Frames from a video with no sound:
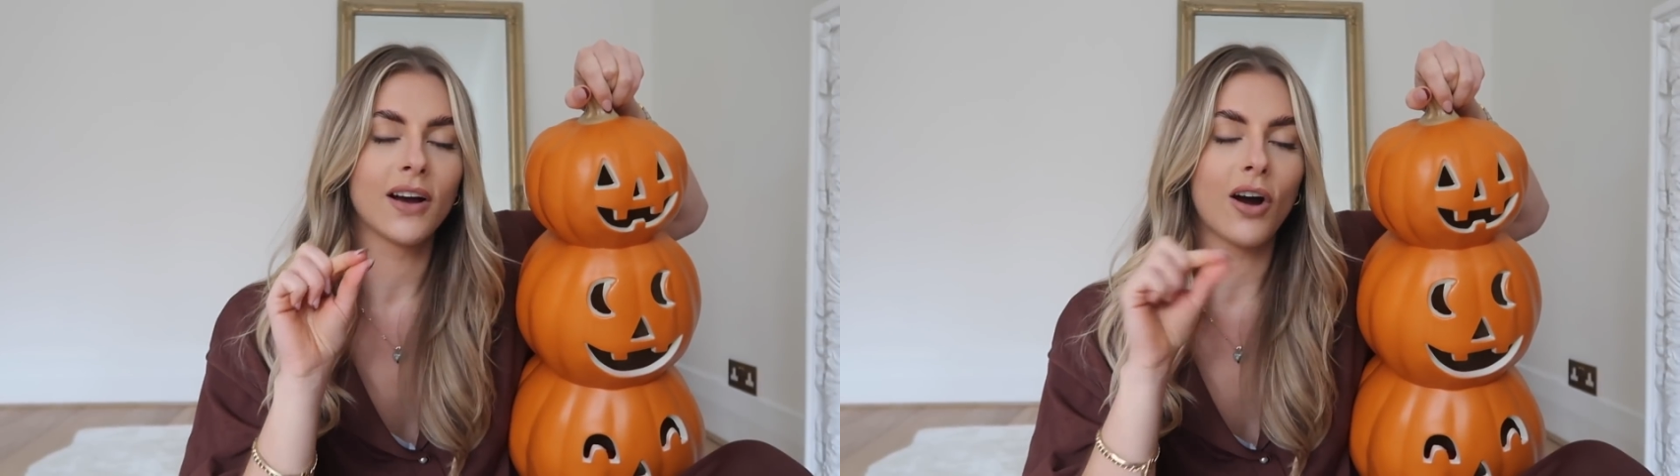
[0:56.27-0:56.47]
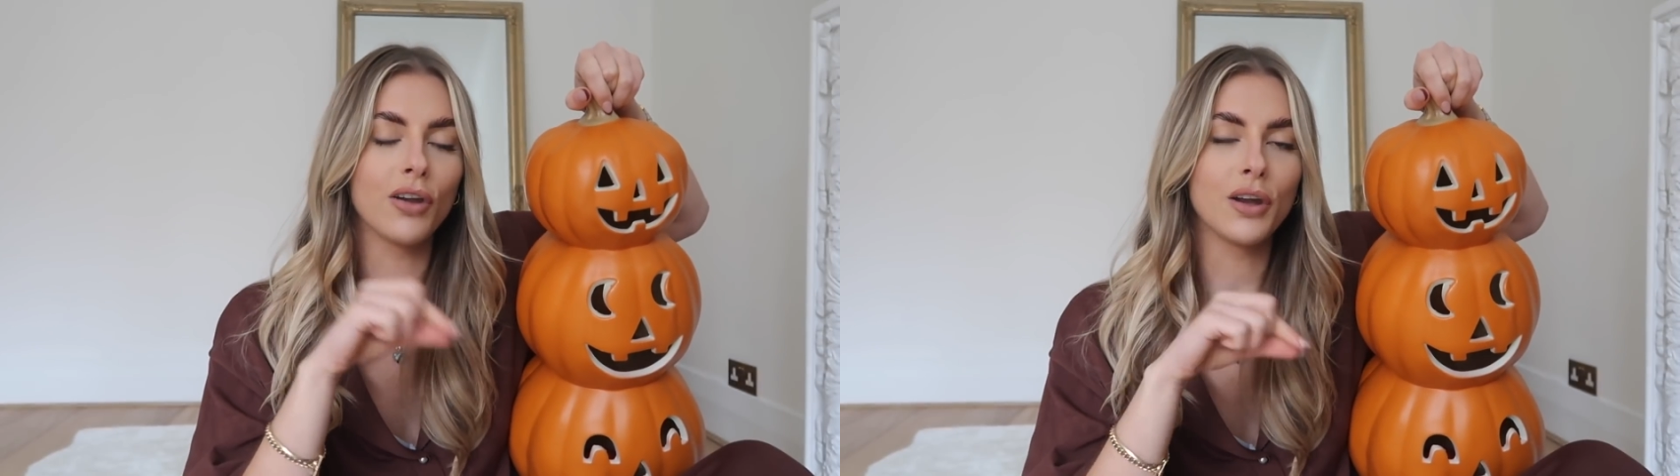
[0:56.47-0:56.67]

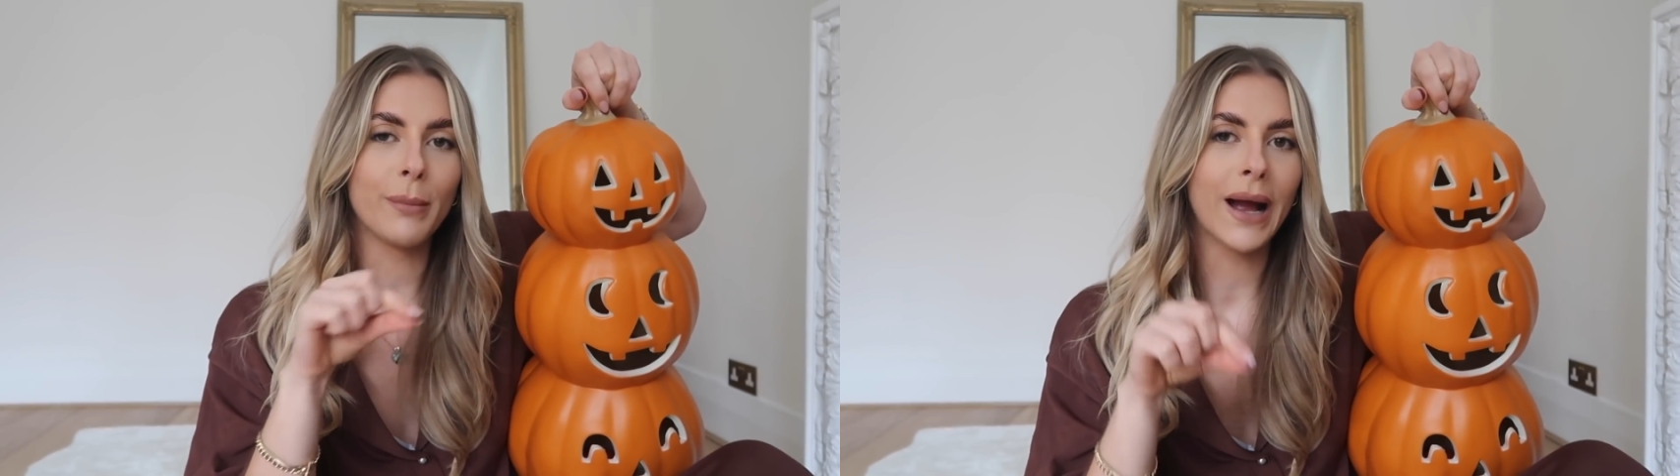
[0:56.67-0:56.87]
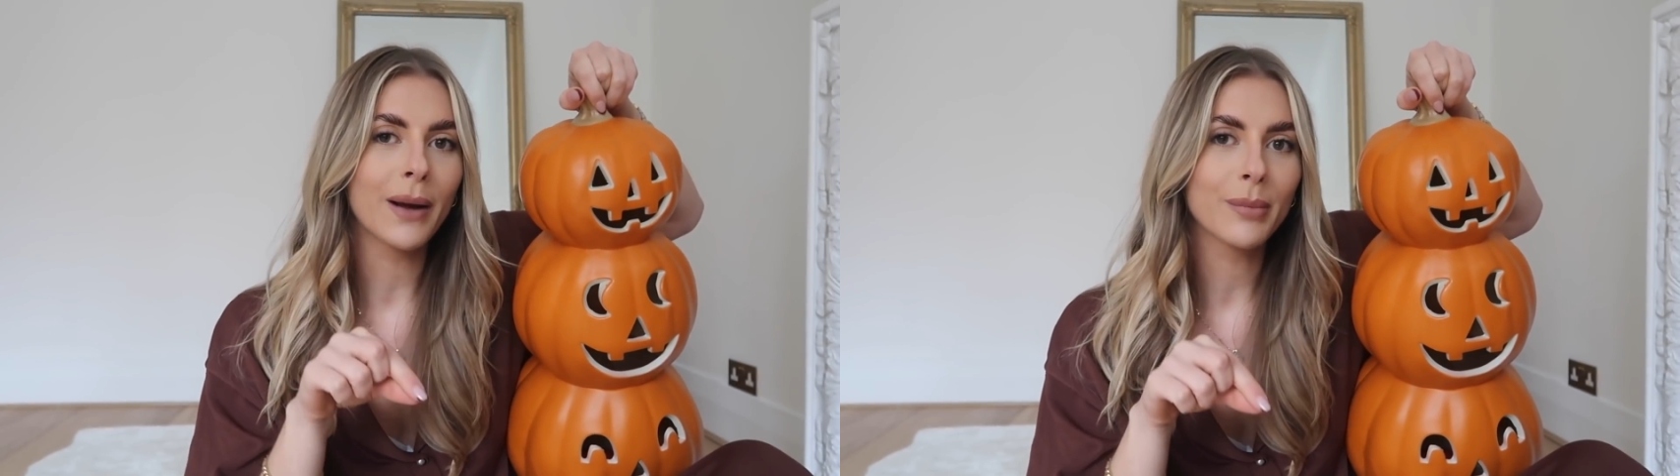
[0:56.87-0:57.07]
on the
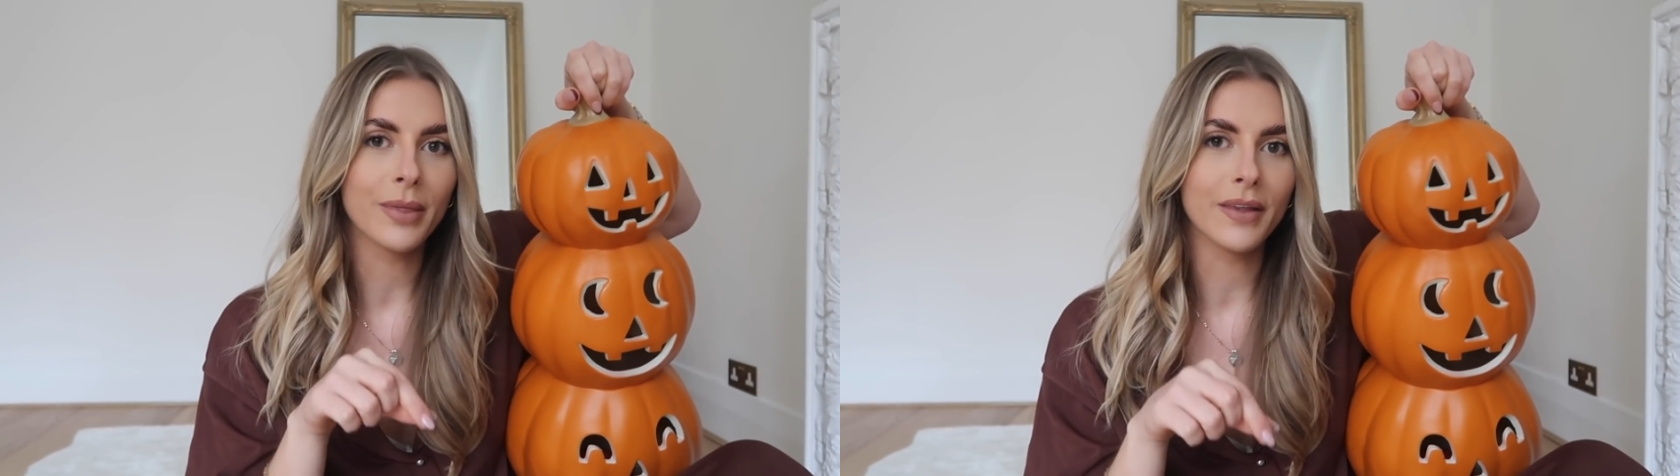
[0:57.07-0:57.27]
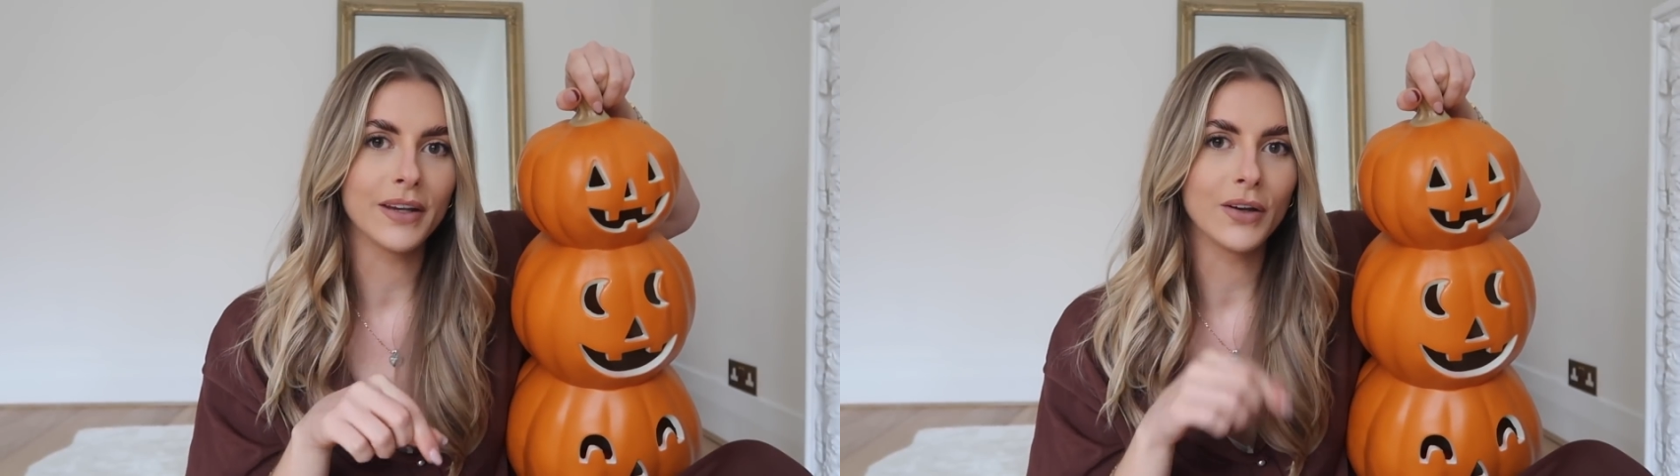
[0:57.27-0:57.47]

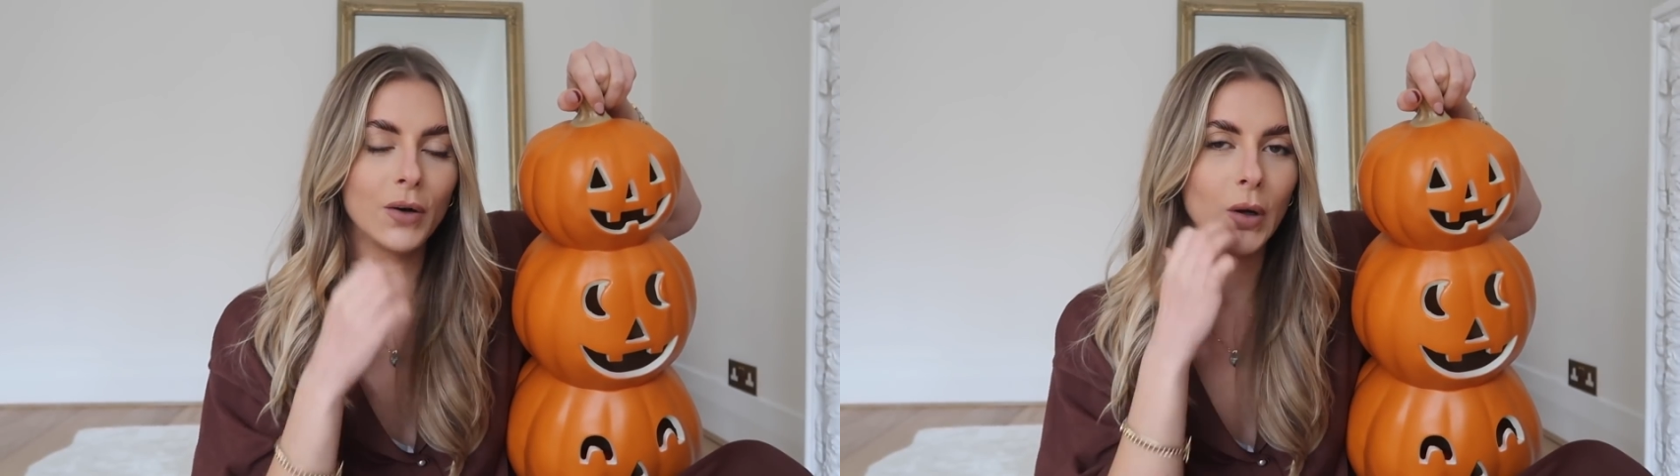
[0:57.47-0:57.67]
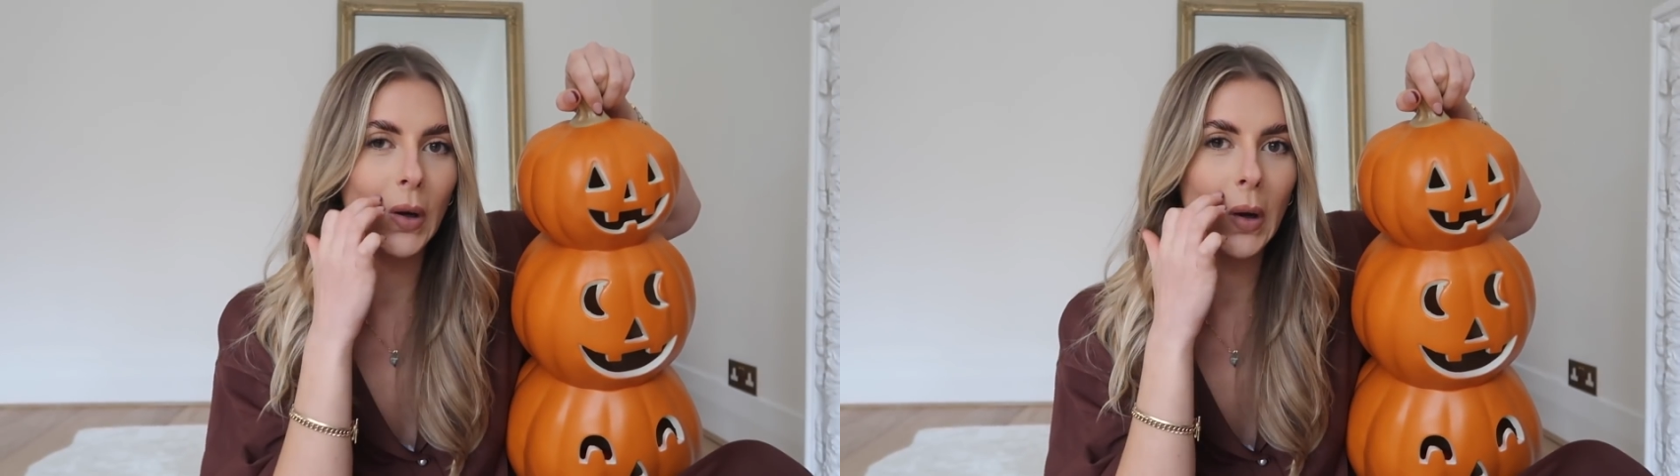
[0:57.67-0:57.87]
map that
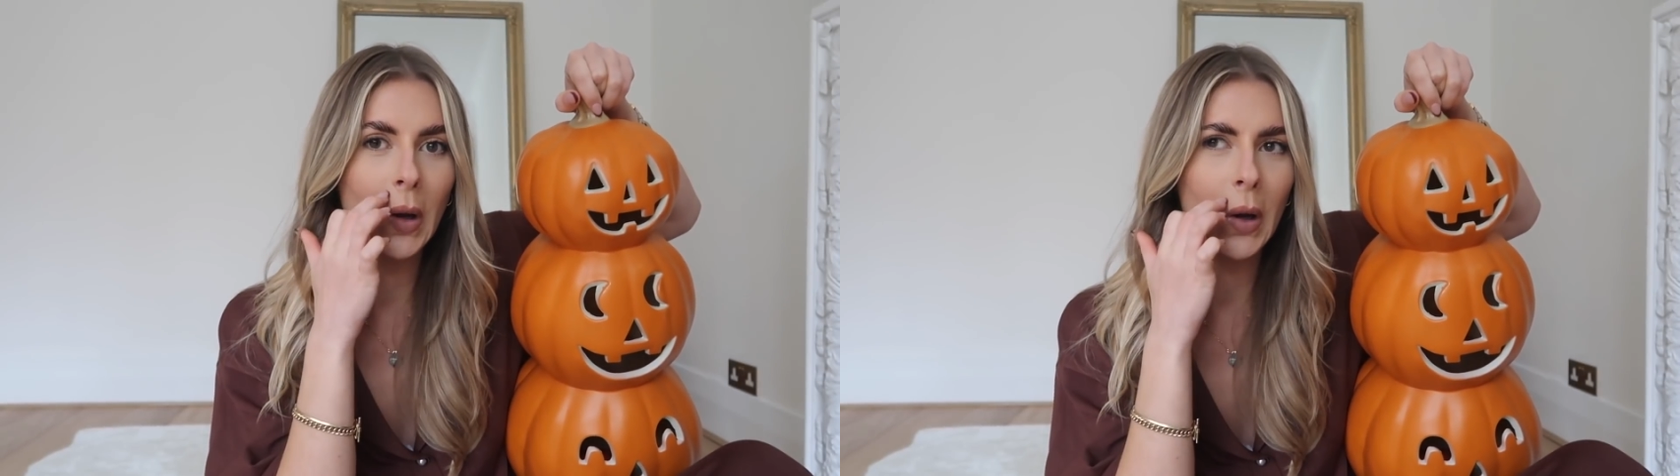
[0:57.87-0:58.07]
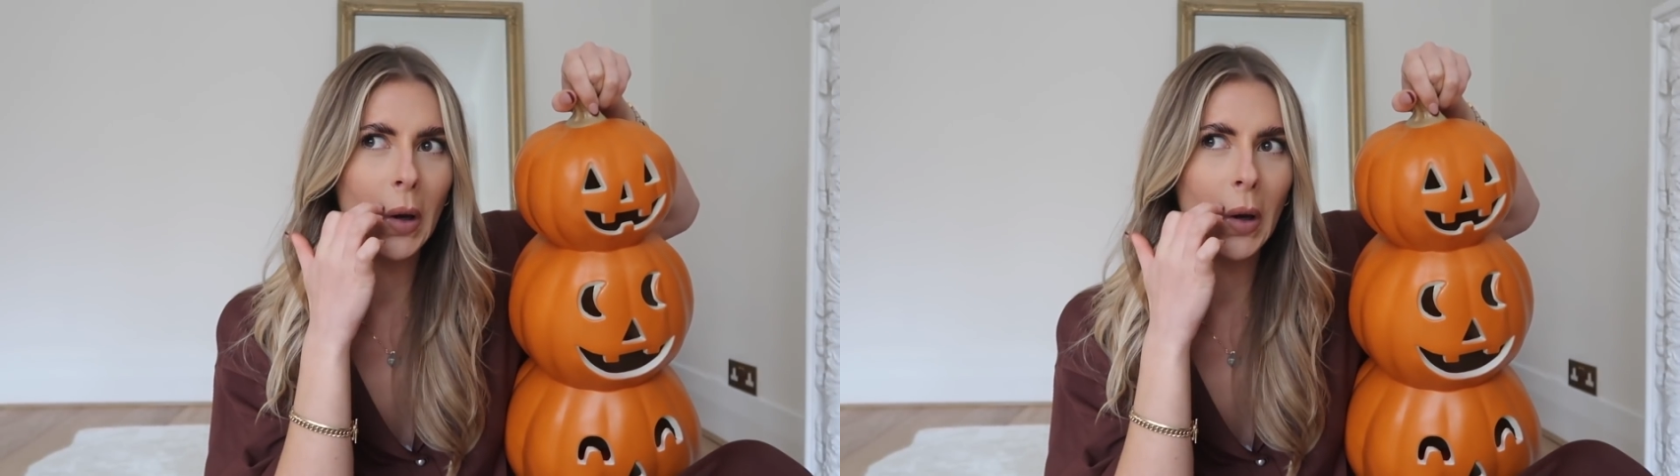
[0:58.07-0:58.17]
you're